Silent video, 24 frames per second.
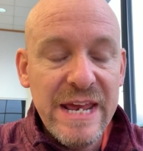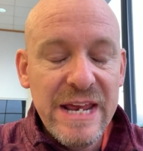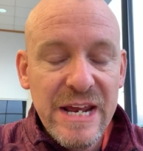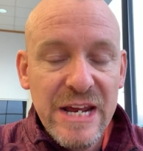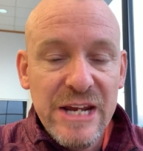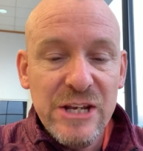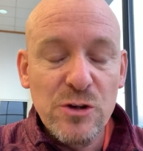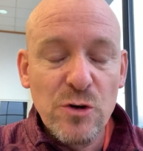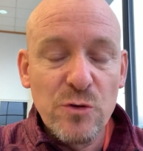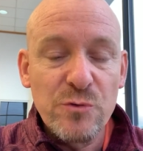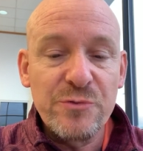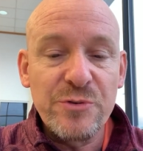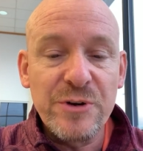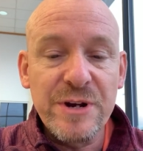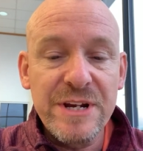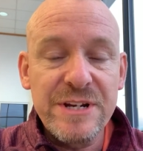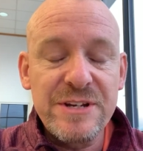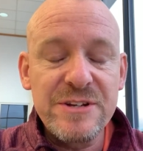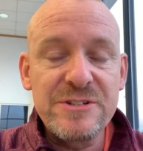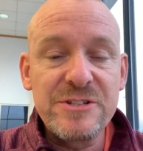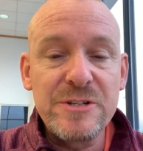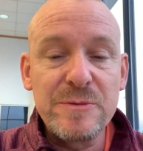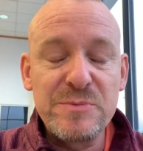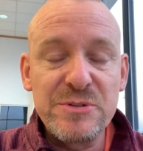Don't forget to
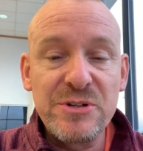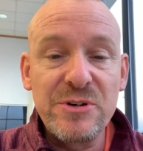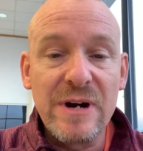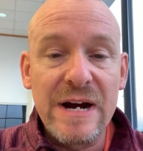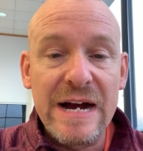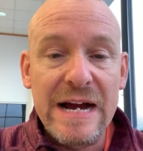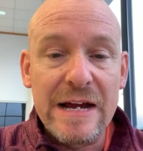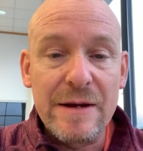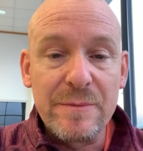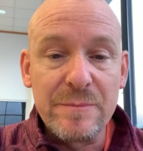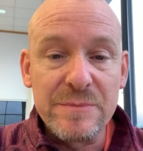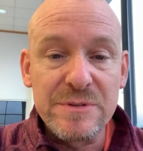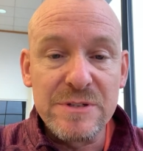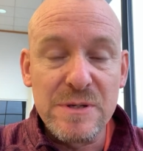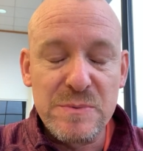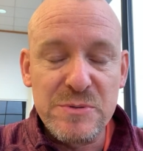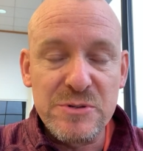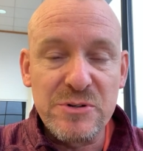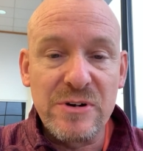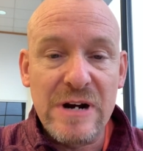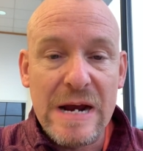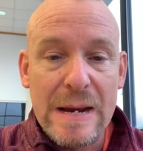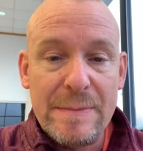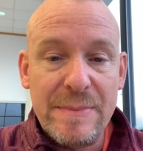subscribe.
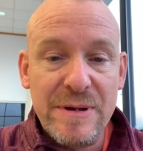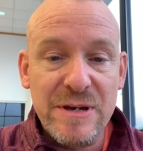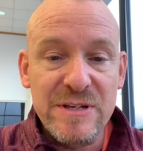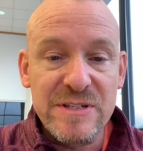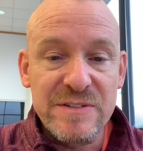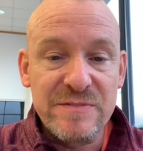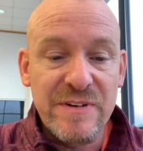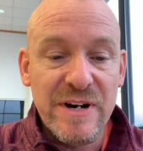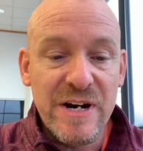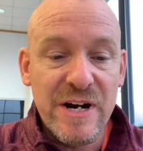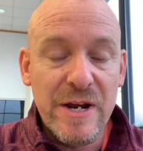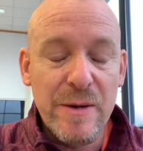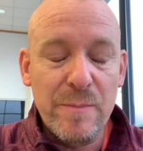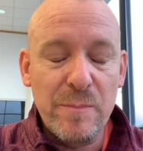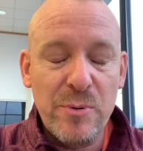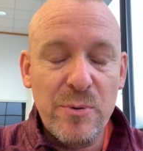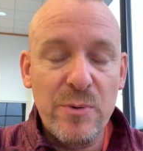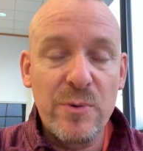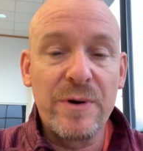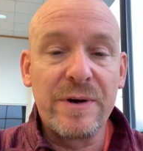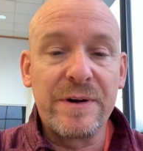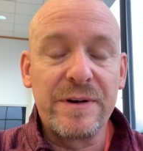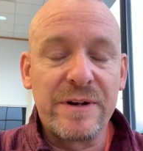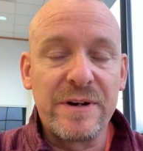Subscribing is very
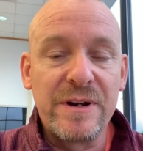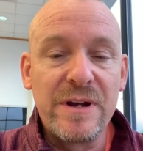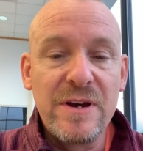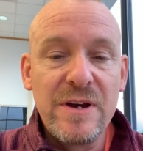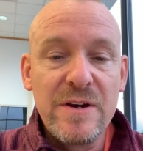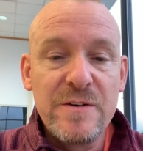important.